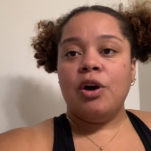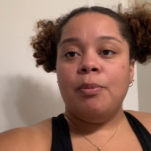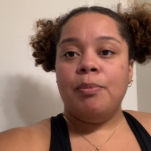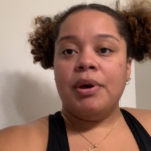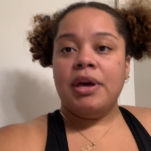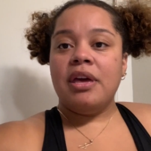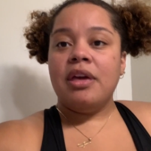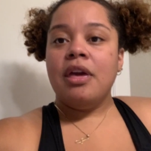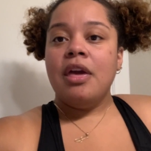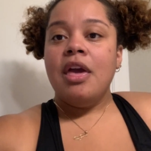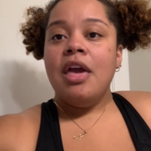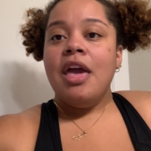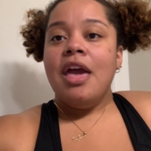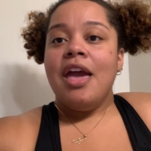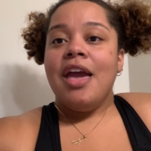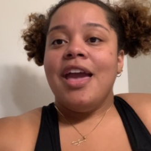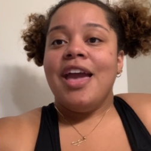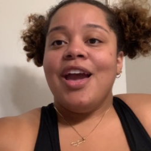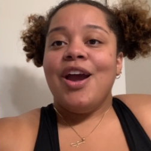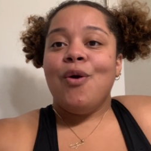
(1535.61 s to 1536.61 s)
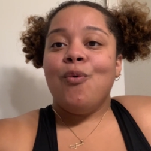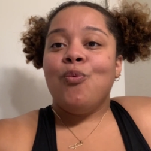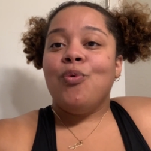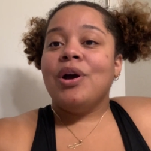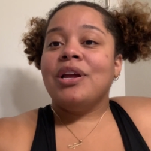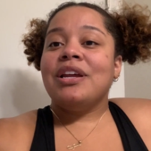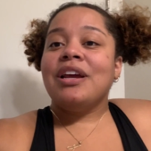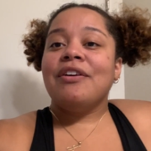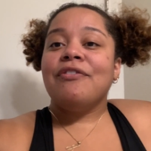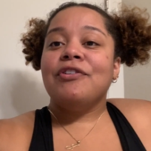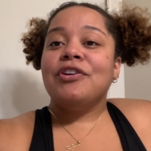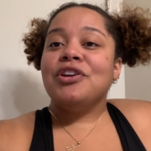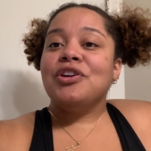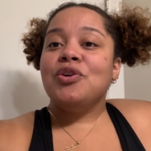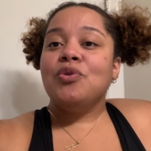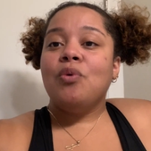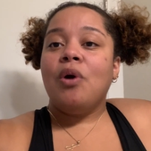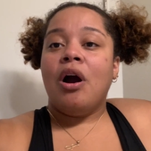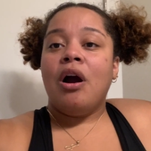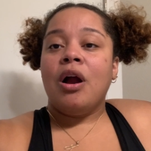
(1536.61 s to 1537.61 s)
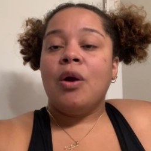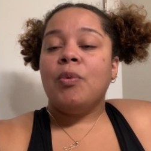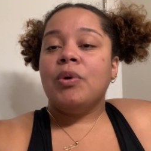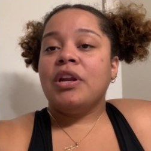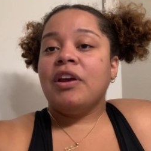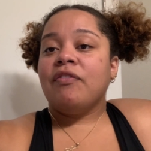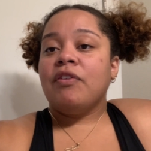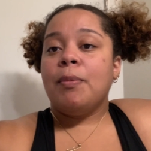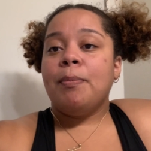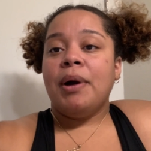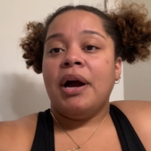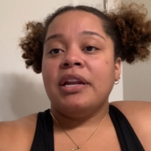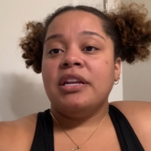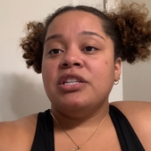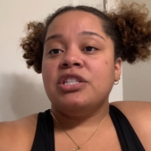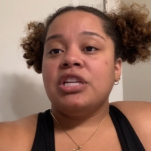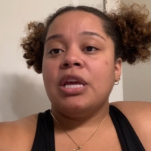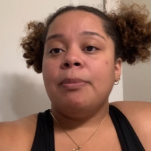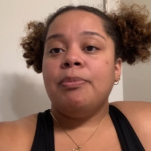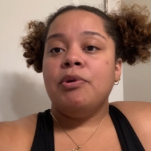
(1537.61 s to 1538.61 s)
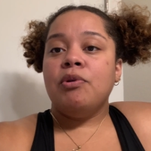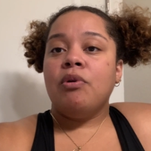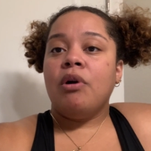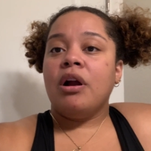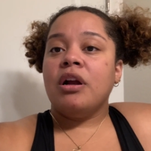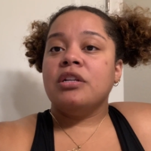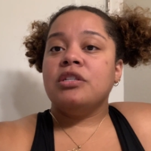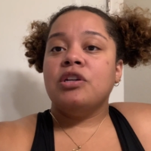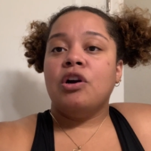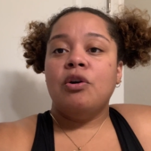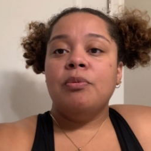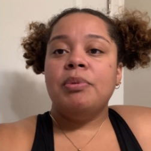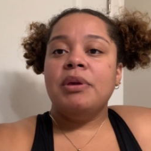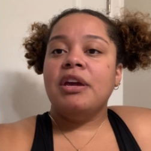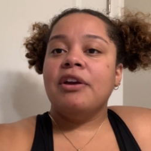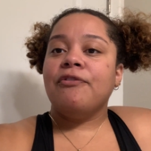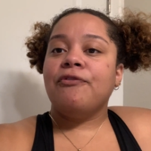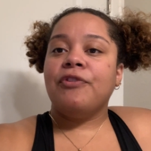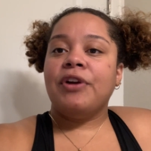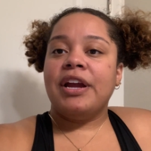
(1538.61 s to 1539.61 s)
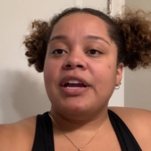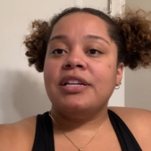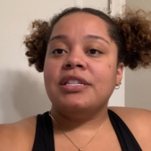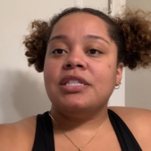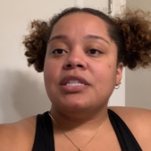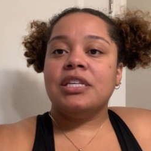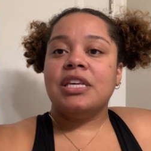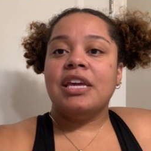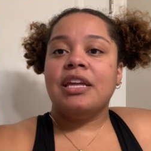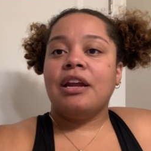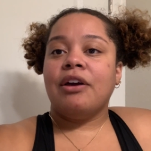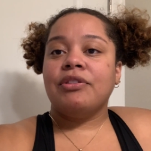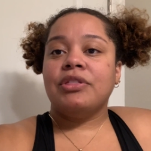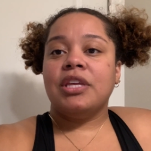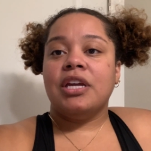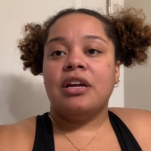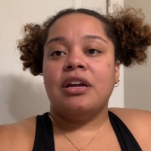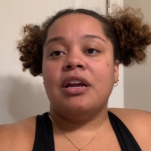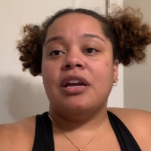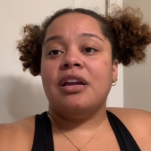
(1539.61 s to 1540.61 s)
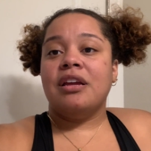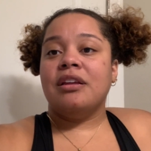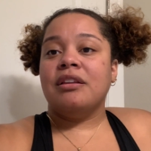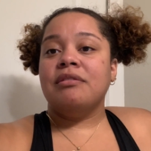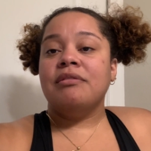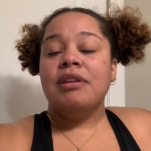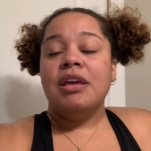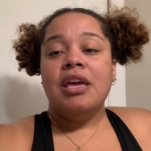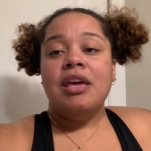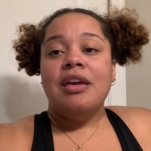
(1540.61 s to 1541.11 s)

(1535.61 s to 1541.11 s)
But whatever you are, whatever body shape you are, don't be afraid to get out there and